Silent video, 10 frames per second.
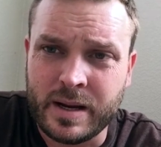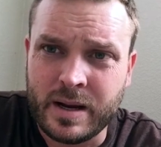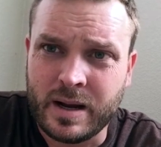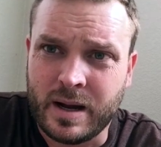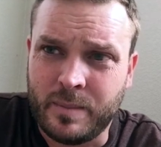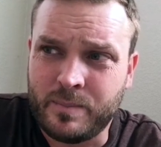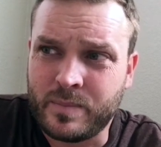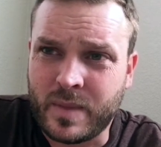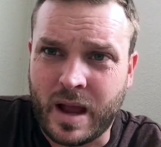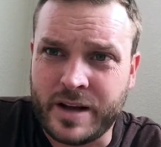I
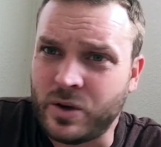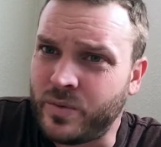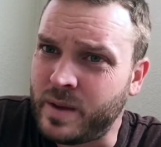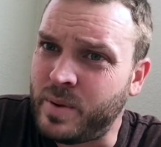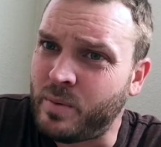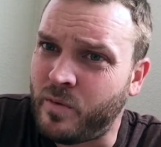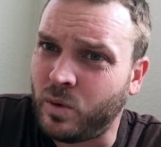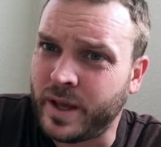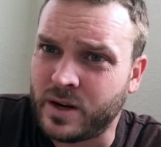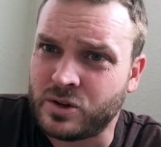don't think people
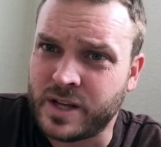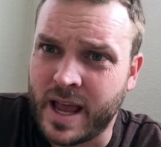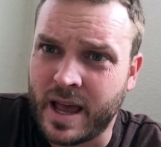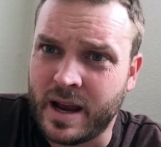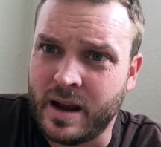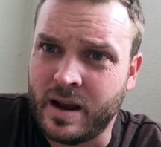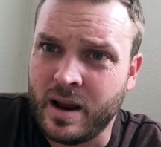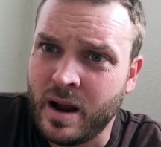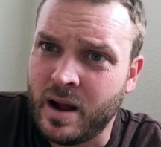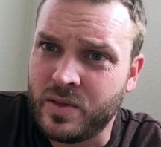fully understand
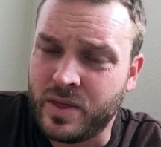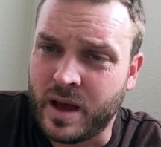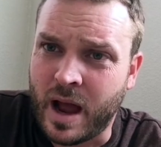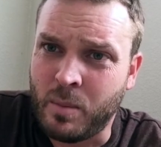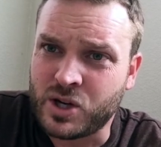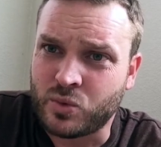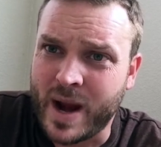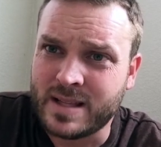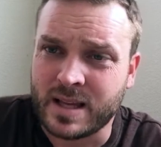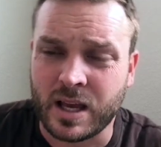how much
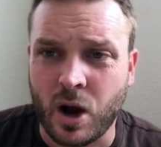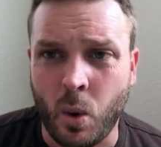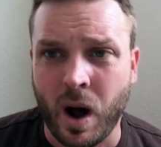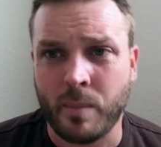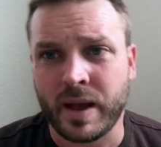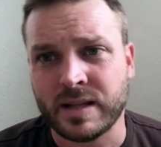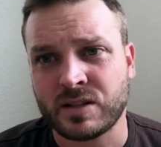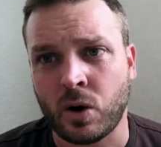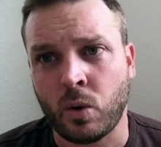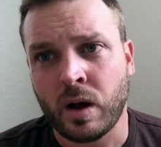rates can go up. And
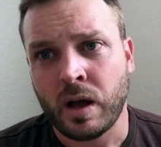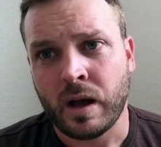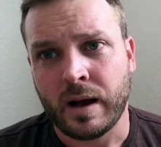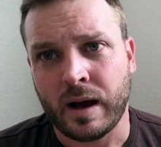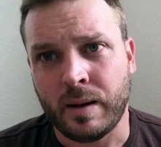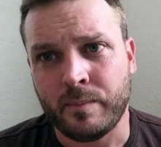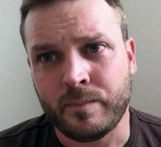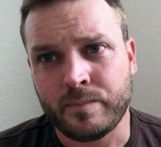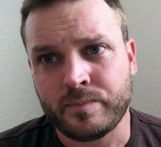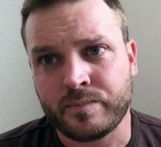so,
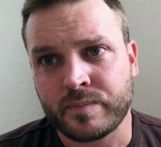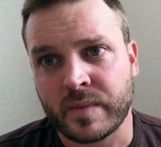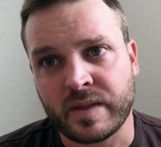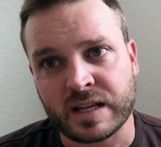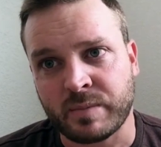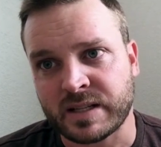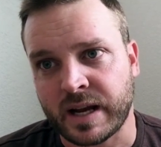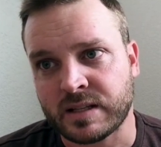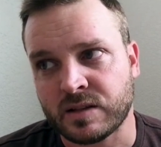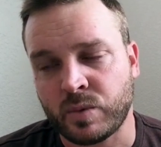that's my
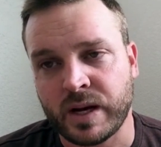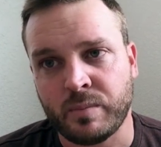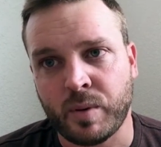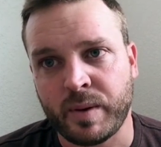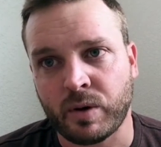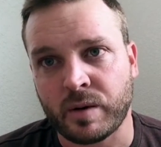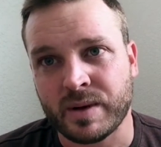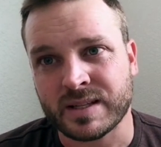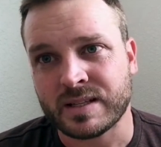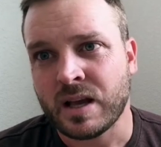stance, is we need to put people out of
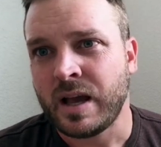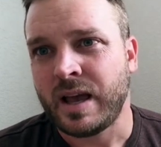business.